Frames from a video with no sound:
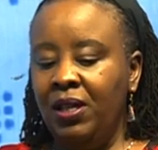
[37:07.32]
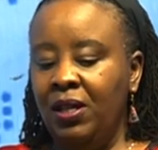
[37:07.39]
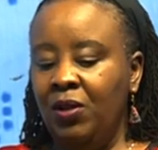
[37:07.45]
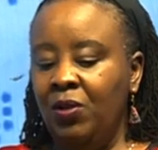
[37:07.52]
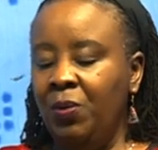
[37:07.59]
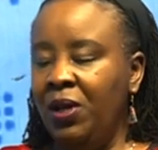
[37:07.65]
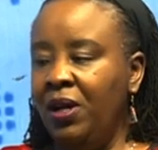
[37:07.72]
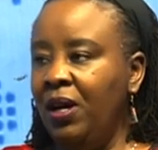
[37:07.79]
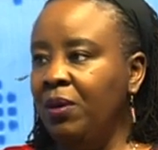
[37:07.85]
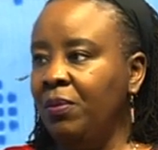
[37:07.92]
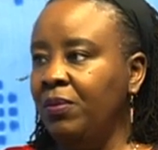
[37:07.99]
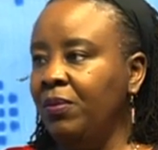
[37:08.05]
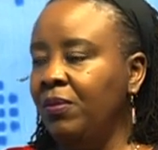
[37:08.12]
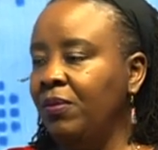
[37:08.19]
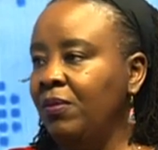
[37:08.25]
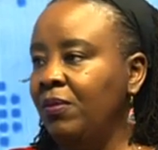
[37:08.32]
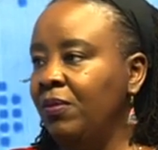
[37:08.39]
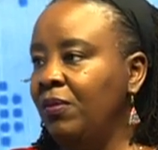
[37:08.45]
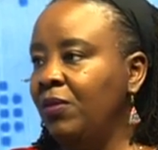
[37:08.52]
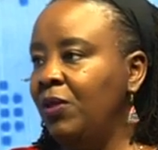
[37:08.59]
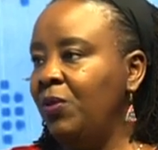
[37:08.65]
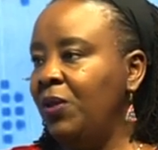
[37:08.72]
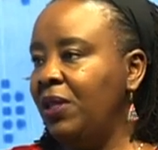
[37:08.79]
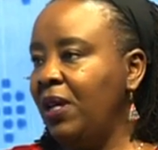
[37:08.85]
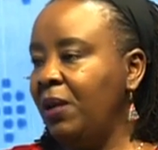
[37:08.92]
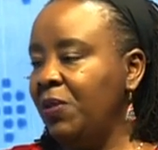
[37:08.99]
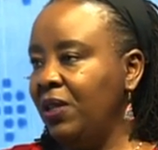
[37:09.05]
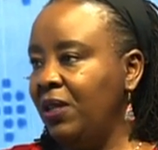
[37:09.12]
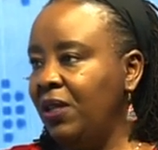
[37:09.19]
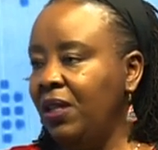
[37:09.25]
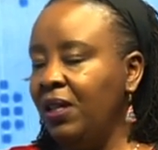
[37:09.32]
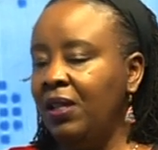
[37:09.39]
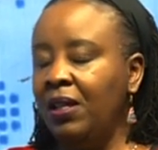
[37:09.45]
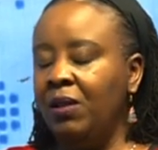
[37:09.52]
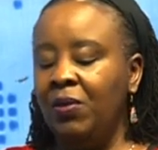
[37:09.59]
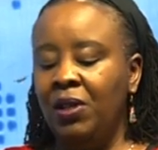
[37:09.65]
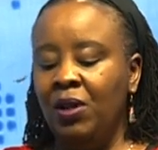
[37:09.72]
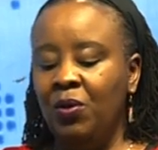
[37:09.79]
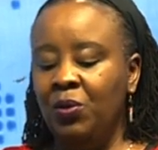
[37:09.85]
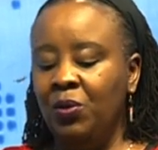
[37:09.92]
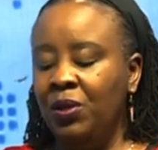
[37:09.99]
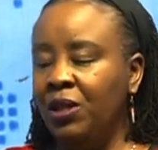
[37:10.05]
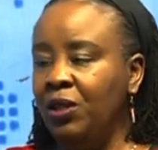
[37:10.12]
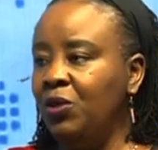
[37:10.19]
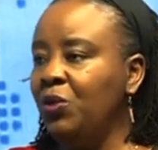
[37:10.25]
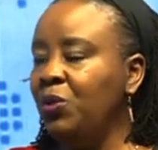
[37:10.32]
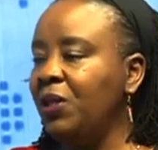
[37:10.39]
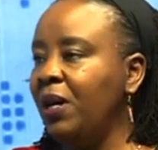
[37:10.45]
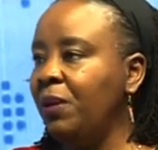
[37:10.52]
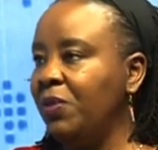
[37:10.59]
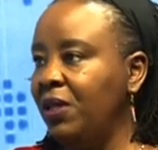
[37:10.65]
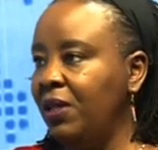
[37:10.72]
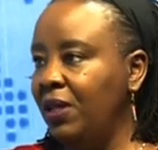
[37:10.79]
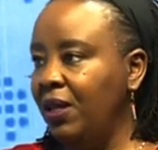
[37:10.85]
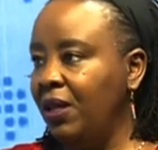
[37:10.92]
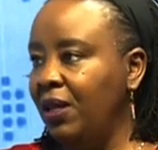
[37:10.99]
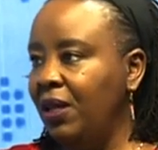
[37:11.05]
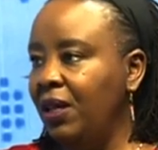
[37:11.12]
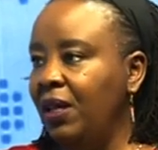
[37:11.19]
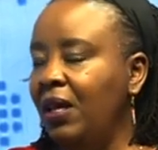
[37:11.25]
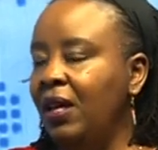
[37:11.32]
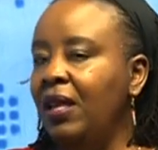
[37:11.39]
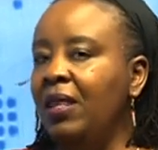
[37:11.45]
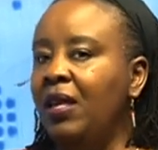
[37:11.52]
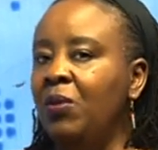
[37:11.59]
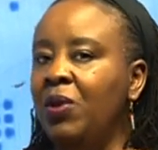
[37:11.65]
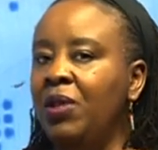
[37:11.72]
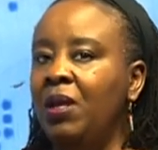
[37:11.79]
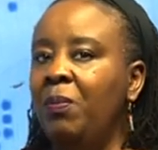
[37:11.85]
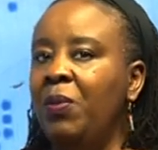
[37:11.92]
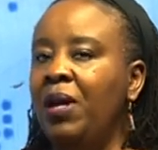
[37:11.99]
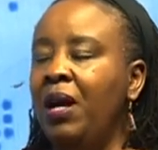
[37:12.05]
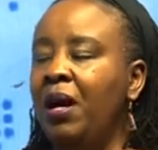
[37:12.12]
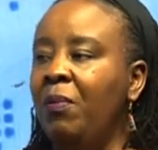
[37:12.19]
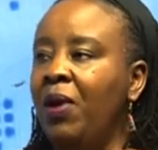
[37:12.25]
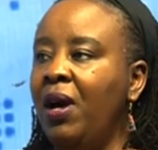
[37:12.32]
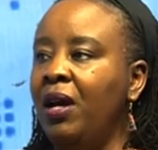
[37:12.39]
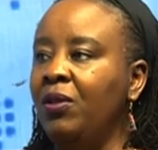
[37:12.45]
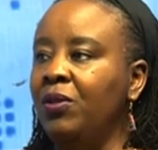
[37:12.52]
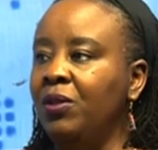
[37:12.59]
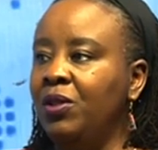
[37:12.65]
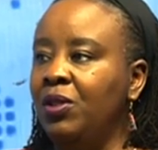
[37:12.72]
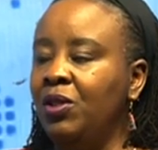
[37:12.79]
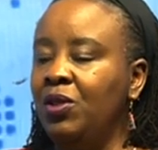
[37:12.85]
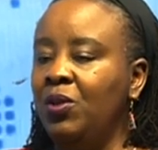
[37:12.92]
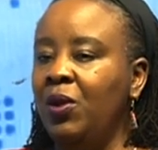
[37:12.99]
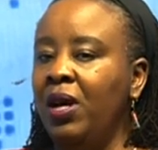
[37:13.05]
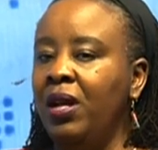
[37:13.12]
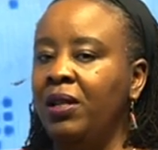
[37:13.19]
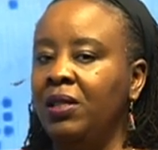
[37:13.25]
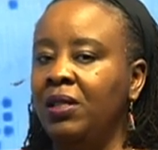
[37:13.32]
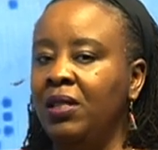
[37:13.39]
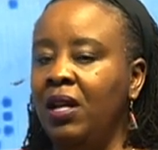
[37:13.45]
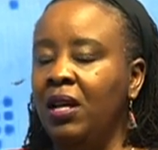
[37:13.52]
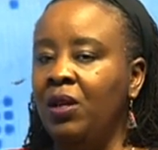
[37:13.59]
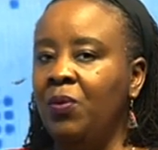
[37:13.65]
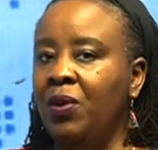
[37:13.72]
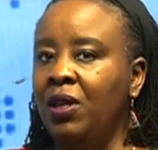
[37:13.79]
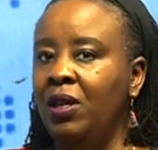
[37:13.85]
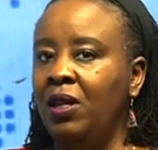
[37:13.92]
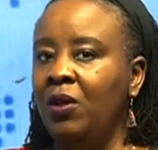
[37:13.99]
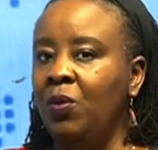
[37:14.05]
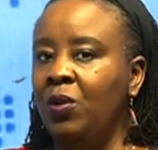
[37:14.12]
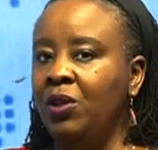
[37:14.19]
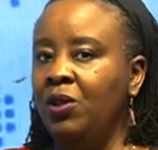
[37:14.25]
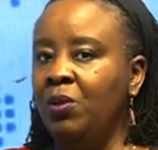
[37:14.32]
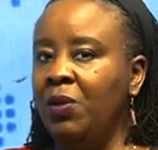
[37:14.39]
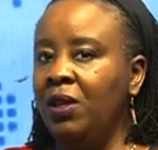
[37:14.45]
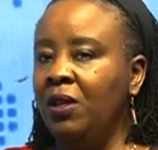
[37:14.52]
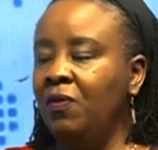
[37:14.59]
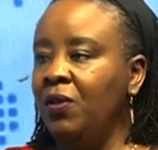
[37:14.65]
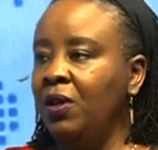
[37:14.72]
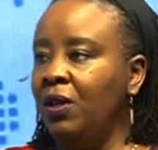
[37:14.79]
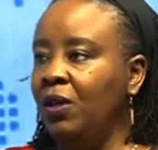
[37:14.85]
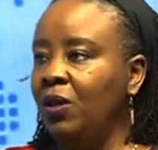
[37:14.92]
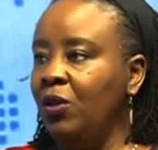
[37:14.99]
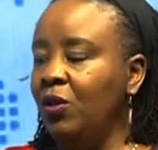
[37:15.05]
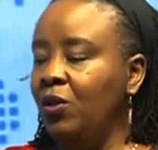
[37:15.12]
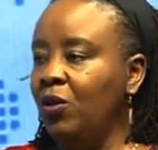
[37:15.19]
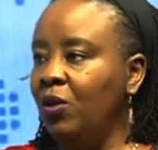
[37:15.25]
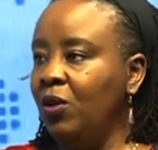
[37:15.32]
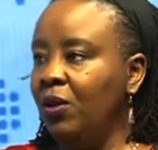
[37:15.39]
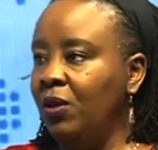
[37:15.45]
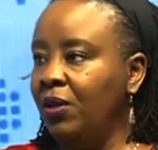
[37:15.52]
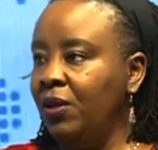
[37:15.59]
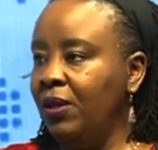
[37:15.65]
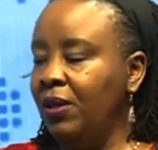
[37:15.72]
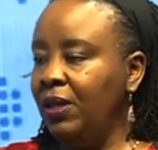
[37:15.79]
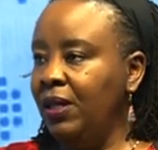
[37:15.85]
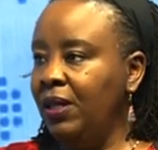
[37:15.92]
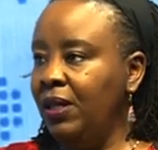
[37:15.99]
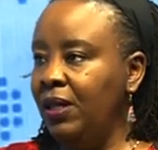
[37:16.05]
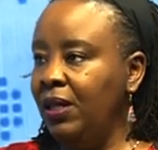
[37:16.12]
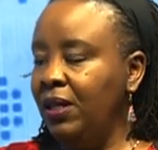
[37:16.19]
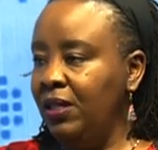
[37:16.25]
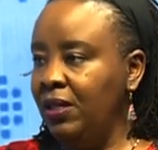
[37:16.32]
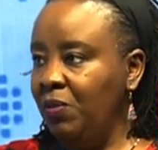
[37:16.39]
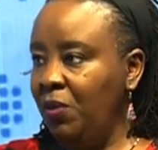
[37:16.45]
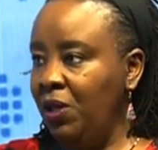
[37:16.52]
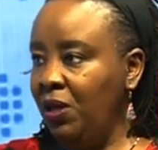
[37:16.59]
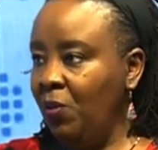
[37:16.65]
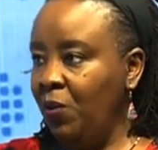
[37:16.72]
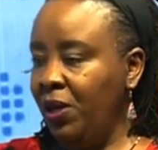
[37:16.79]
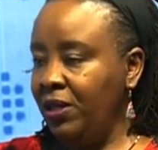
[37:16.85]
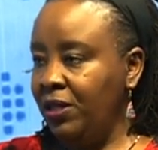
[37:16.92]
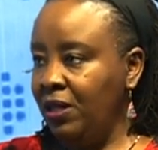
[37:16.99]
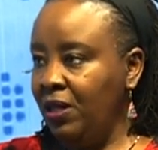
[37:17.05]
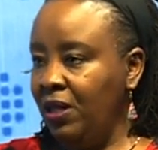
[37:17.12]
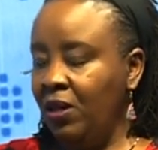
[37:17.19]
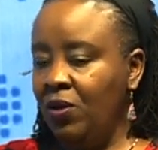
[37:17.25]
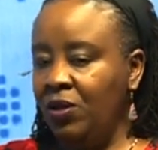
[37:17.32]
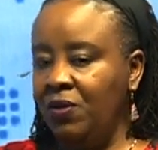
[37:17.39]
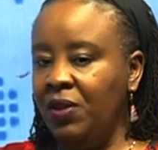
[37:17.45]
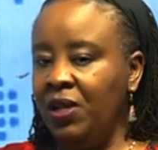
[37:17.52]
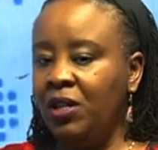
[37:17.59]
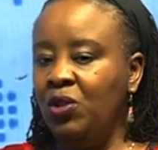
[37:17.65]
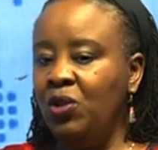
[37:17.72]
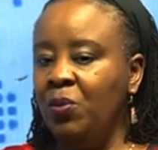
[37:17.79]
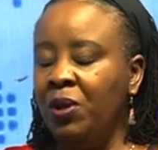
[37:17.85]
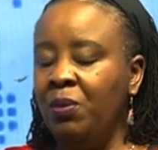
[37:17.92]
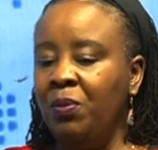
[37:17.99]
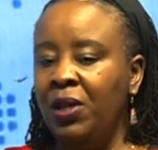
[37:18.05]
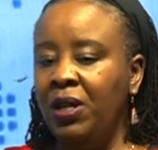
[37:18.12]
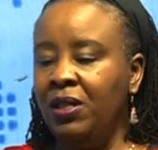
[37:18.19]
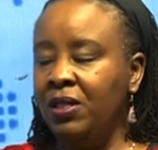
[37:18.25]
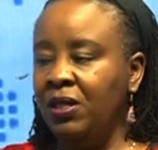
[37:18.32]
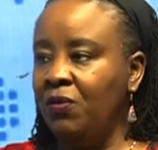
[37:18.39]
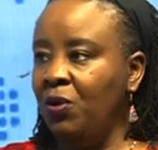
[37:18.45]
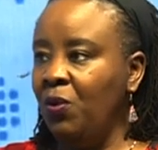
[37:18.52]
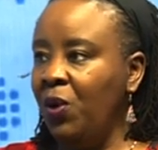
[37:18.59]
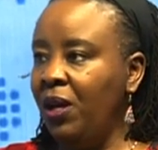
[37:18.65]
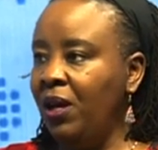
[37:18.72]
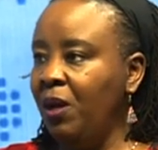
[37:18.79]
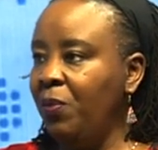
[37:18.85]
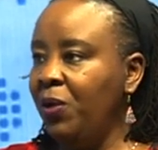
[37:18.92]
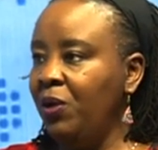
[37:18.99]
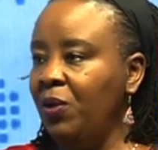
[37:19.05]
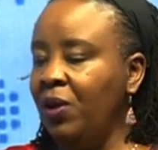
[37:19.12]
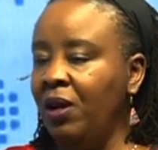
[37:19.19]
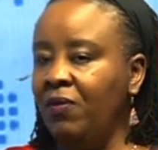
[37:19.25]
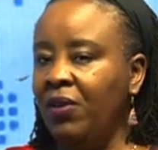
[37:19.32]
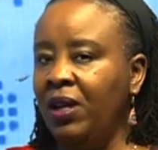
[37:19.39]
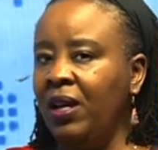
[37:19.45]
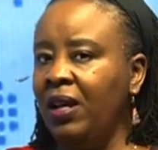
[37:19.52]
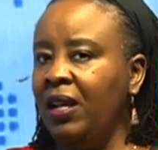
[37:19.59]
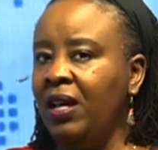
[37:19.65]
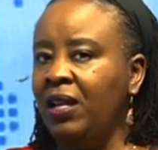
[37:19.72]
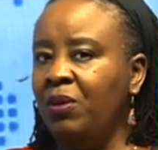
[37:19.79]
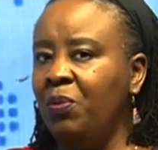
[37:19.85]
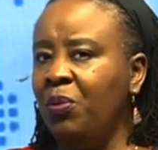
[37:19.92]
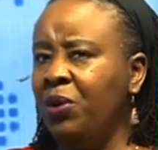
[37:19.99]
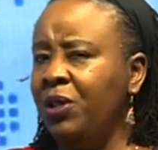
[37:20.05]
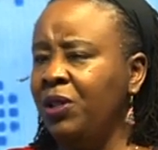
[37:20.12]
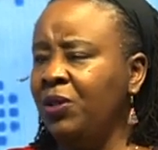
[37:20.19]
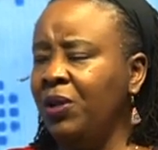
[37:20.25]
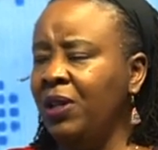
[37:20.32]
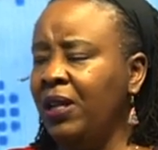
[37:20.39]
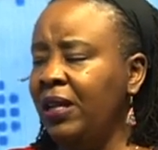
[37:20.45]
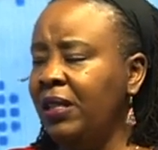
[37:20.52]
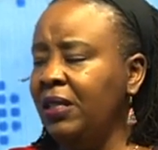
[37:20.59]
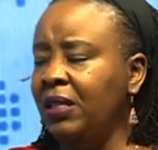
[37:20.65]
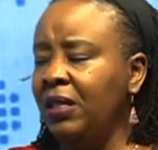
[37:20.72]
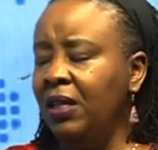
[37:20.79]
it will become three times a day. Then when they're older, two times a day. Then when they become adults, you can decide whether you want to be giving your dog its meal once a day. Because even as human beings, if you wake up and you have like a light porridge or a light